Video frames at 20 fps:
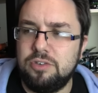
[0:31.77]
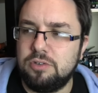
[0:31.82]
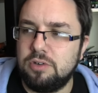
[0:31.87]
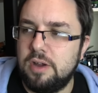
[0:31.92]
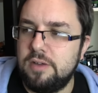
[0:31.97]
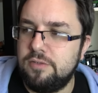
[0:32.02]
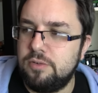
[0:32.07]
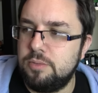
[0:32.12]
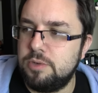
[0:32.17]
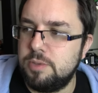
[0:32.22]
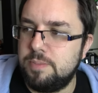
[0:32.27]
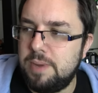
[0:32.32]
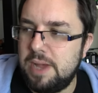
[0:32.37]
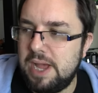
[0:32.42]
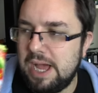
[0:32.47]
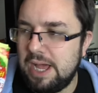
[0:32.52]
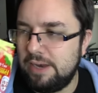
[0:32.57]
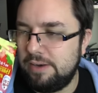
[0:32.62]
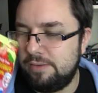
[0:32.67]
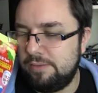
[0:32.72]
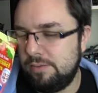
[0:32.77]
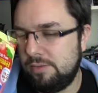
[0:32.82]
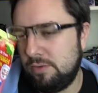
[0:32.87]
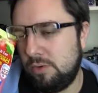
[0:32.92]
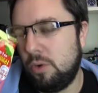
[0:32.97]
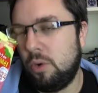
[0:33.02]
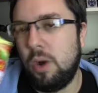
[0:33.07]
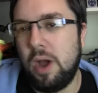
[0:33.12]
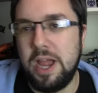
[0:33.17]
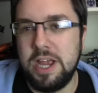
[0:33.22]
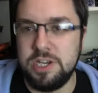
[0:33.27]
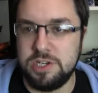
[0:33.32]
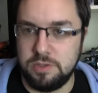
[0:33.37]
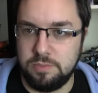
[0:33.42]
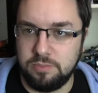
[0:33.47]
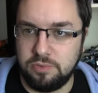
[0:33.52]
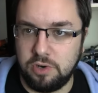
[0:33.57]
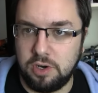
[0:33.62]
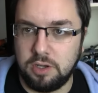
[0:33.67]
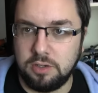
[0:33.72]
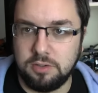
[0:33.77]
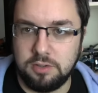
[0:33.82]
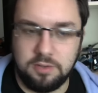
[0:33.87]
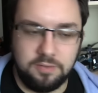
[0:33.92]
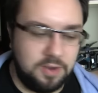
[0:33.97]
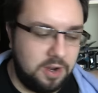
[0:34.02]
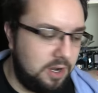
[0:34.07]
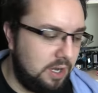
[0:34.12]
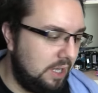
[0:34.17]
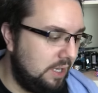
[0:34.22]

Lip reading: straight from Japan, or Asian products at the very